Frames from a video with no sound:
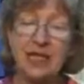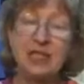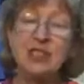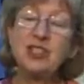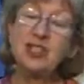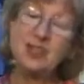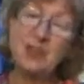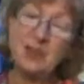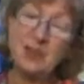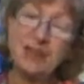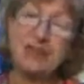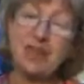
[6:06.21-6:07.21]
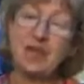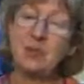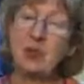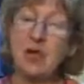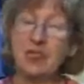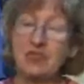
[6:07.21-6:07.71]
She dismissed that
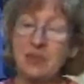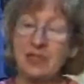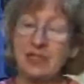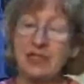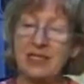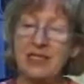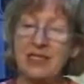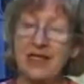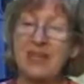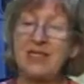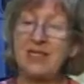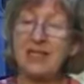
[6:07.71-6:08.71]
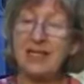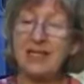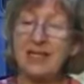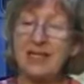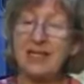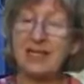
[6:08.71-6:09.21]
possibility,
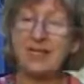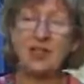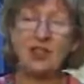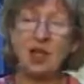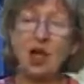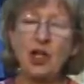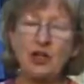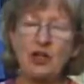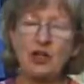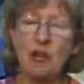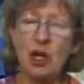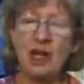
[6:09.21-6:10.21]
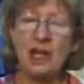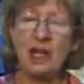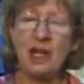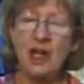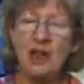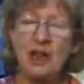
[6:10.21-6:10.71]
sensing in her altered body
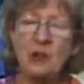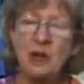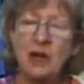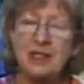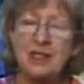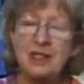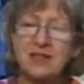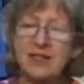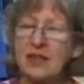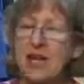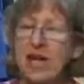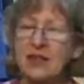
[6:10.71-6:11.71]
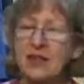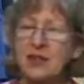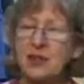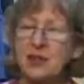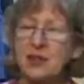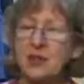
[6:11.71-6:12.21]
the presence of the other
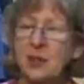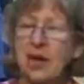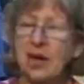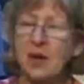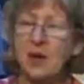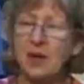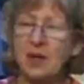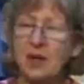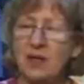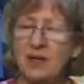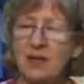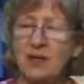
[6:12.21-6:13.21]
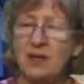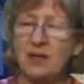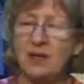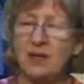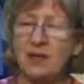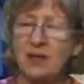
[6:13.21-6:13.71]
girl's power.
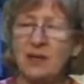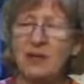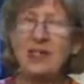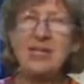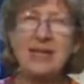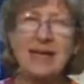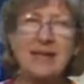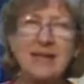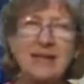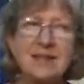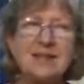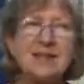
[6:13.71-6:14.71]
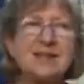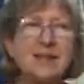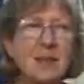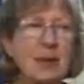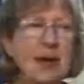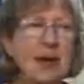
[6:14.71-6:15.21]
It was linked
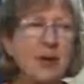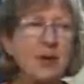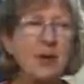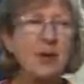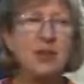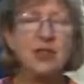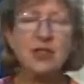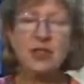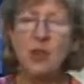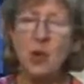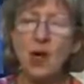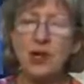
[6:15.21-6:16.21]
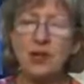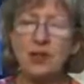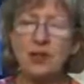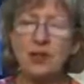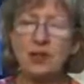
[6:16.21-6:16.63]
somehow to the water.